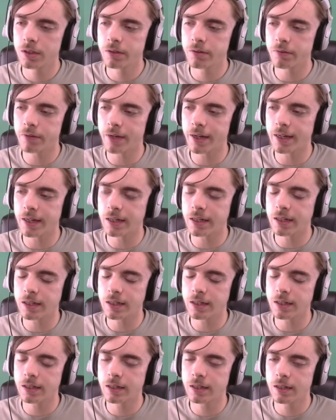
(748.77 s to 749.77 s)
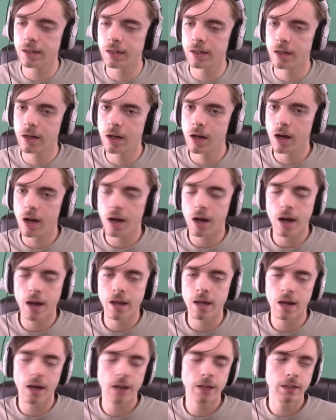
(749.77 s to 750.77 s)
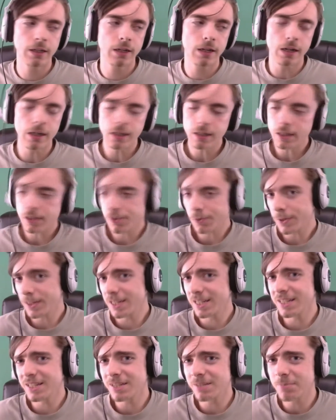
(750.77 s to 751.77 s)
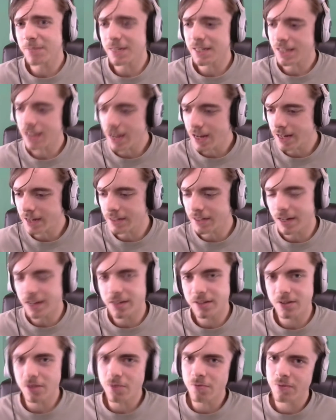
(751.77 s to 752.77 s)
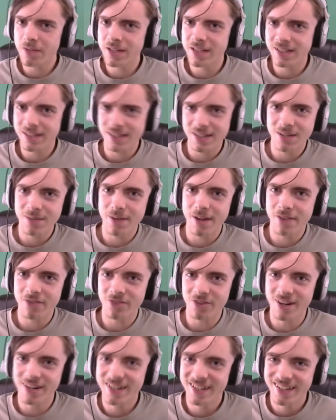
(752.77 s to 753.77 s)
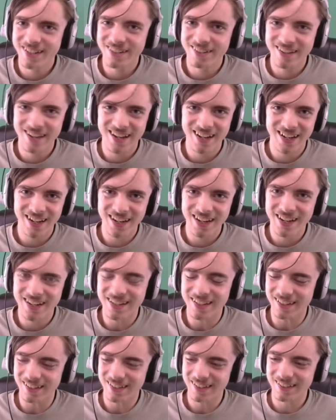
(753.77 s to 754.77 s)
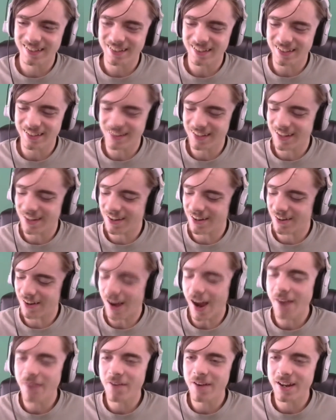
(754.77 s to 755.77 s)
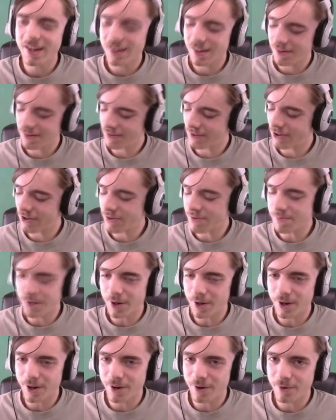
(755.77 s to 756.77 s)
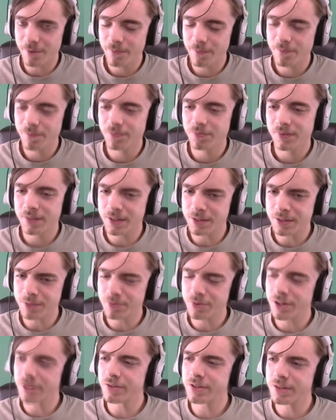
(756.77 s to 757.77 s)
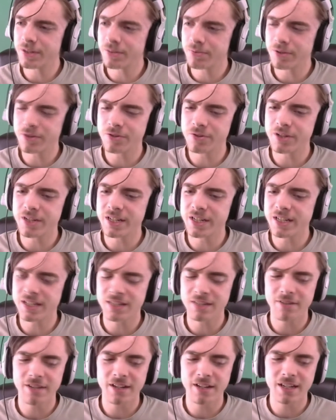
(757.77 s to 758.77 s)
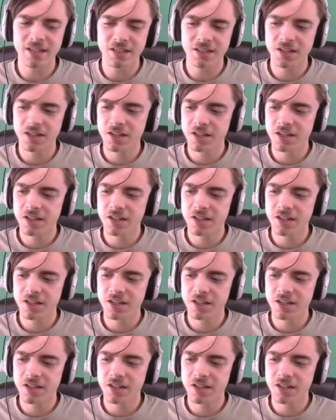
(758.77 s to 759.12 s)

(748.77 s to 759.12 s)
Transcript: like, I just want it to be done. I don't want to see him ever on the internet again. You know, I like Logan Paul, his brother. He's pretty cool. He doesn't seem like he